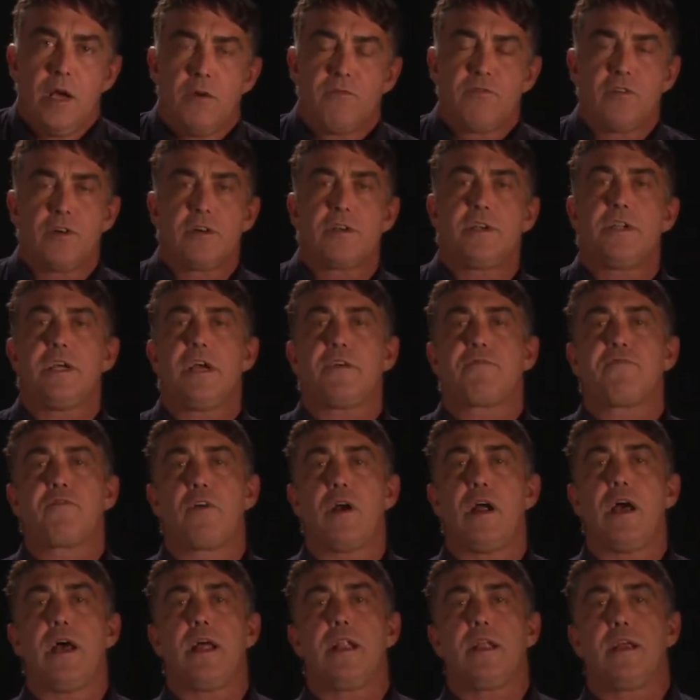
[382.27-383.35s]
for
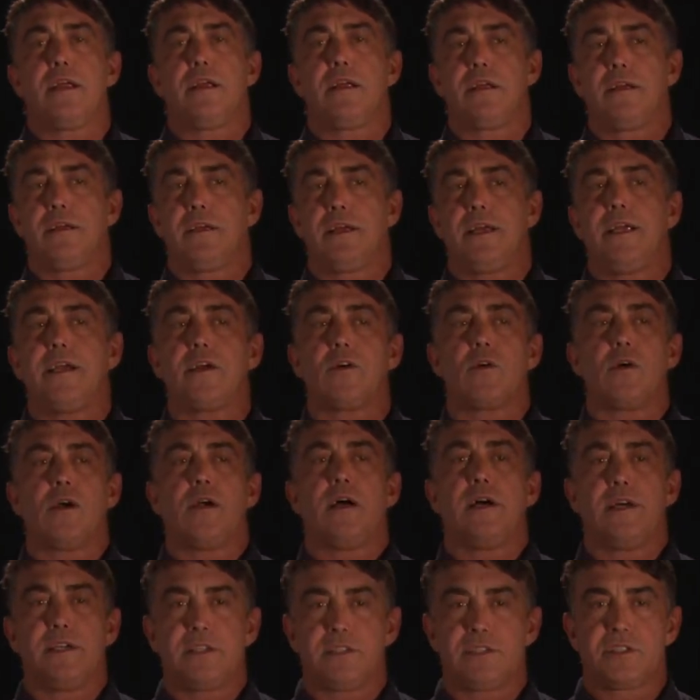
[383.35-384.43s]
different
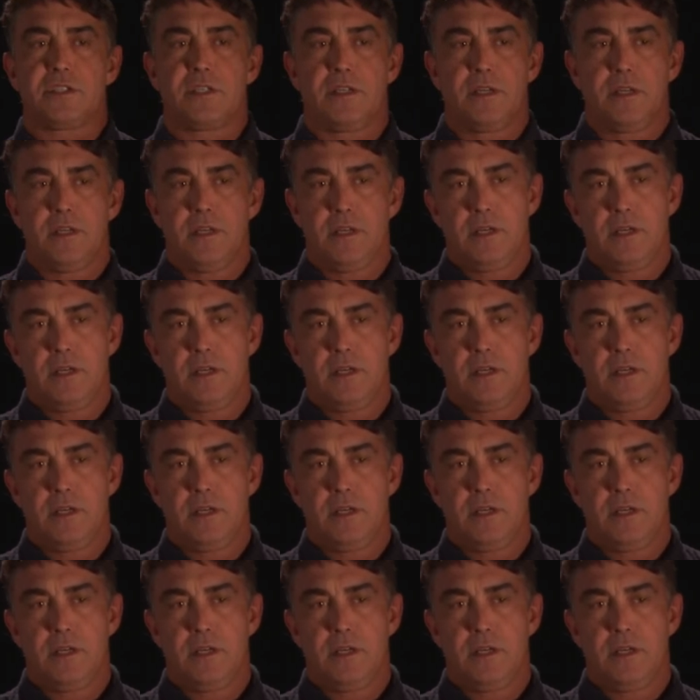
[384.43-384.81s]
eras